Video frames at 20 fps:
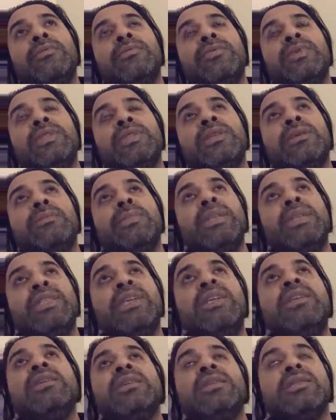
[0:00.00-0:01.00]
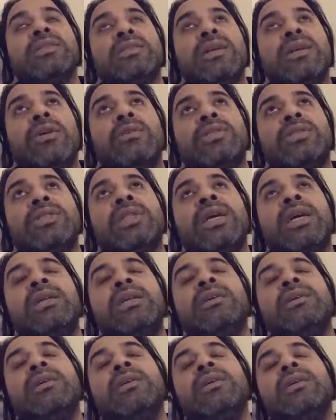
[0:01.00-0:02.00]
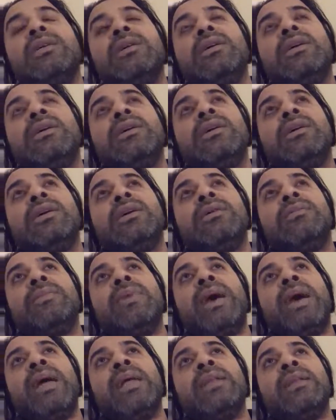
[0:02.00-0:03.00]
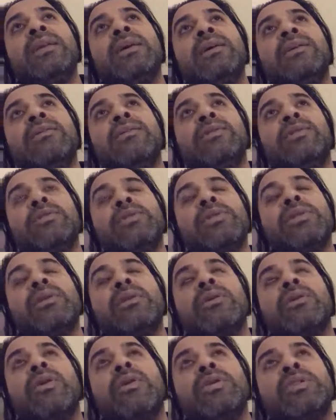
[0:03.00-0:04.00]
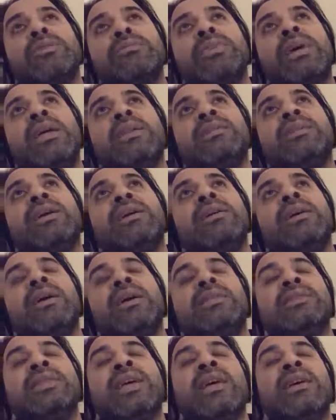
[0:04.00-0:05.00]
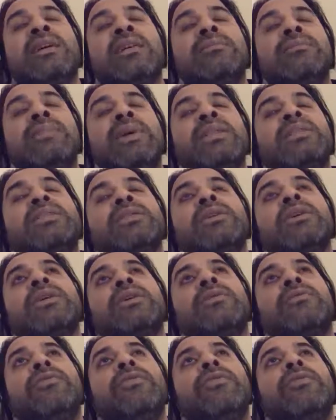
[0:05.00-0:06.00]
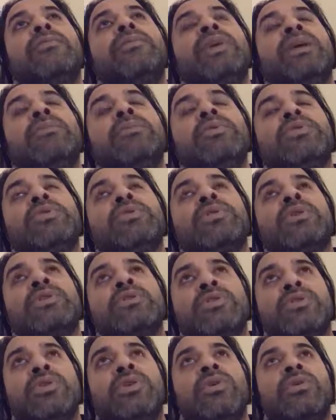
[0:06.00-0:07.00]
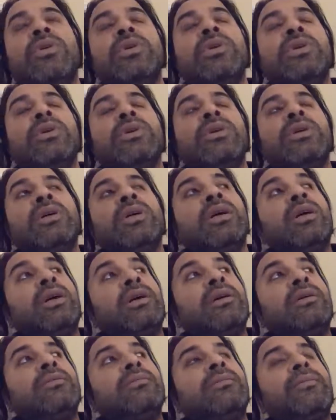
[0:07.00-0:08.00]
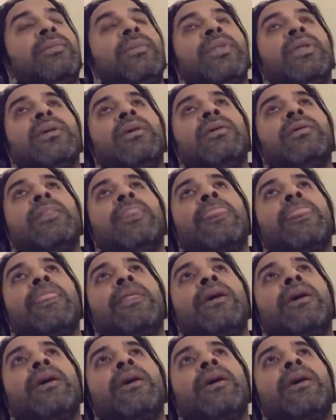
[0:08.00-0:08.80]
with the materials outside, and using quantum entanglement, we will be able to control the